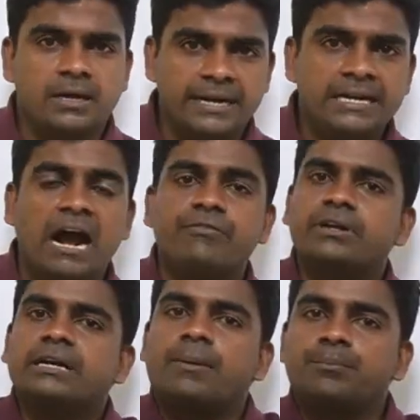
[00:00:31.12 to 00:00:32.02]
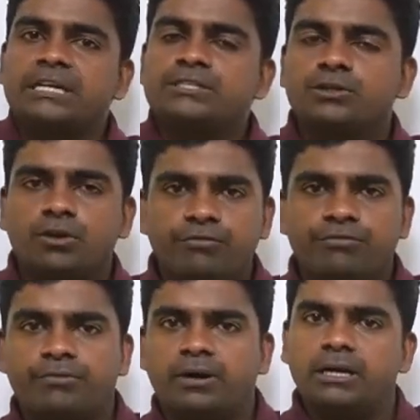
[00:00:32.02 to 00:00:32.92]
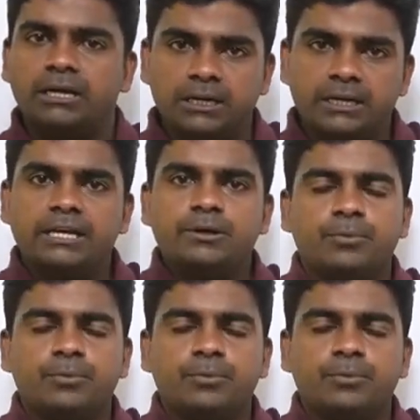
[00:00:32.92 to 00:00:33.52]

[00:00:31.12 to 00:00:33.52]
Right after completion of learning